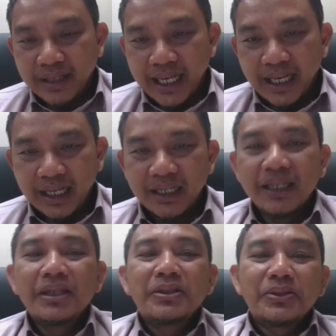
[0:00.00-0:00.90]
Okay,
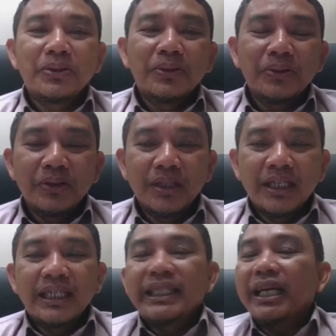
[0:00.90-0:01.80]
so
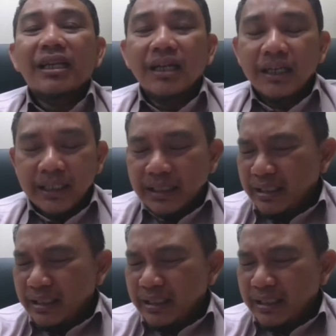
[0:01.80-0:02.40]
there are